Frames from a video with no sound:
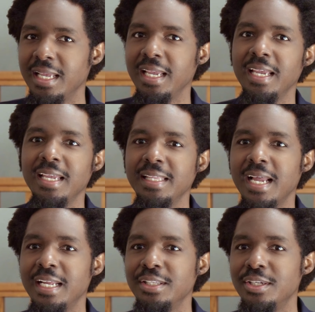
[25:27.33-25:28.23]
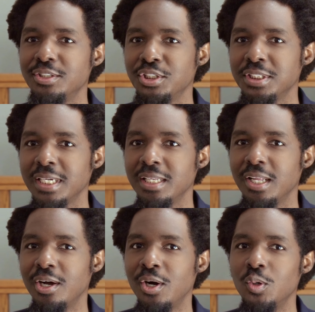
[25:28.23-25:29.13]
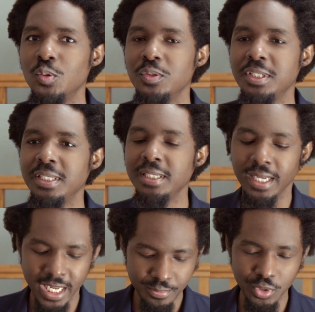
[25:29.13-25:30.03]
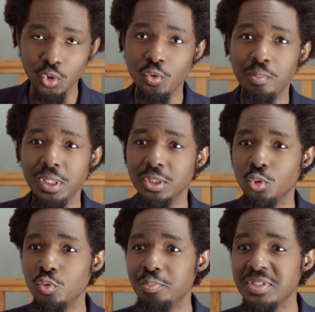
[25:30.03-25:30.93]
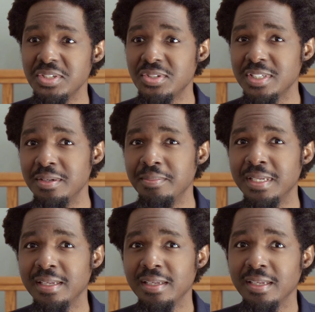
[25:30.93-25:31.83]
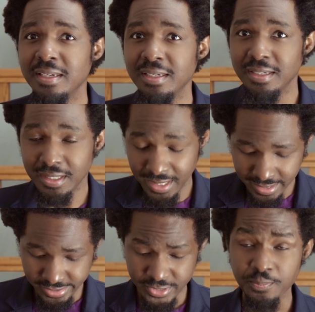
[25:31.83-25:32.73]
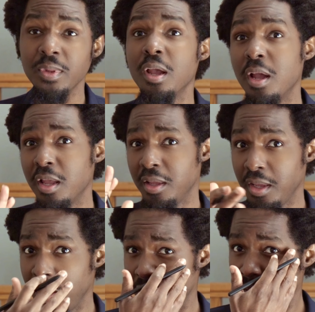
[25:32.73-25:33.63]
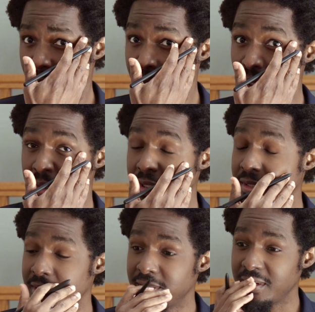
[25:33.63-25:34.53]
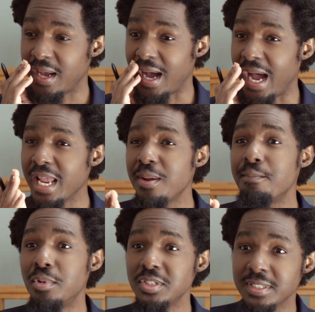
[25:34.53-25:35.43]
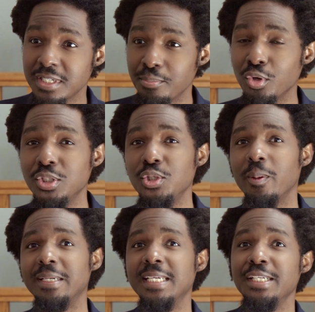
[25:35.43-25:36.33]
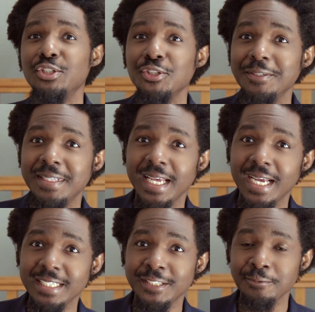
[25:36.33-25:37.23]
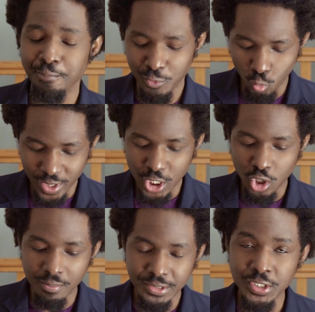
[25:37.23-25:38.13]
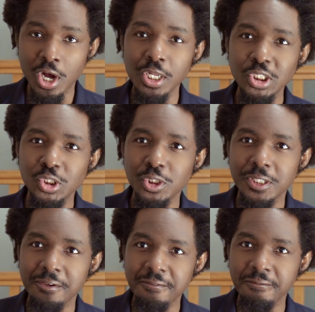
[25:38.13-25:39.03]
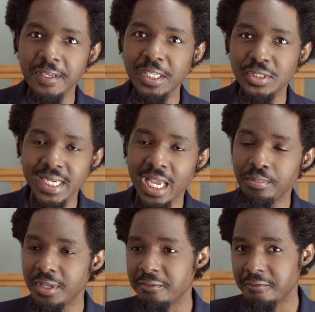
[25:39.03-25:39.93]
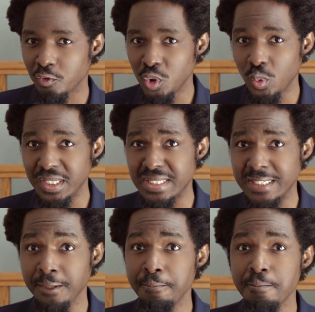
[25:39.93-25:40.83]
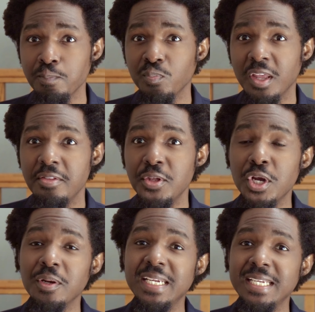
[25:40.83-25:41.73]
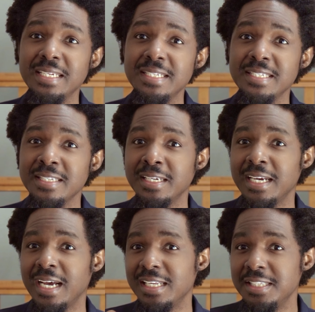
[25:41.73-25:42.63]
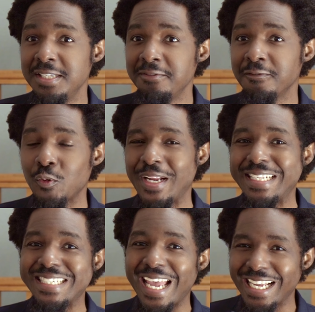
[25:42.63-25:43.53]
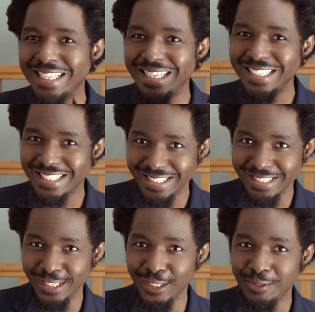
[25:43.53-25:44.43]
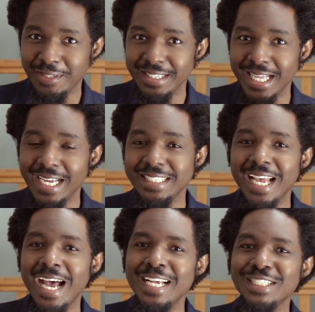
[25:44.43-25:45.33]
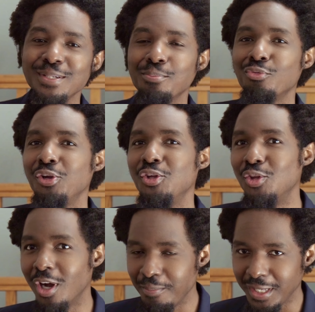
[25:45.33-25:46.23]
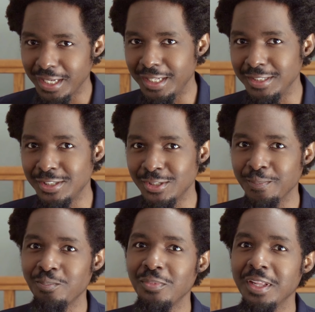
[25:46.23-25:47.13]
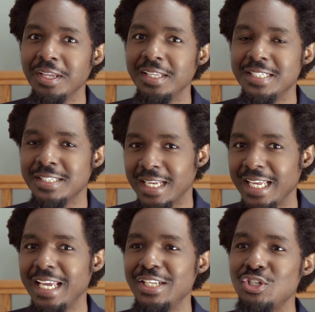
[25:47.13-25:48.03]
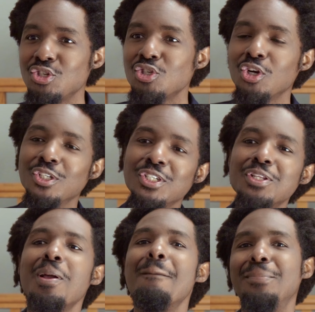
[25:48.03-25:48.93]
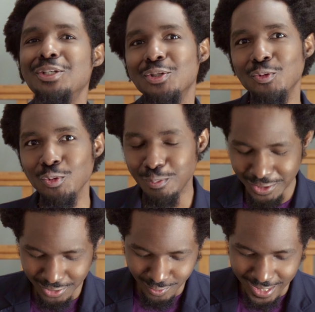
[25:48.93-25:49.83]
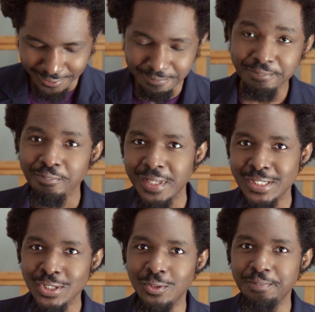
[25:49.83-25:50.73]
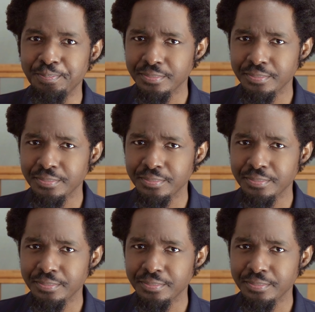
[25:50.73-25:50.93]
in a nutshell, how the ABO blood group system is. But I must bring to your attention that when it comes on to the phenotyping frequency, there is different ethnicity that has predominant in certain blood groups. All right? So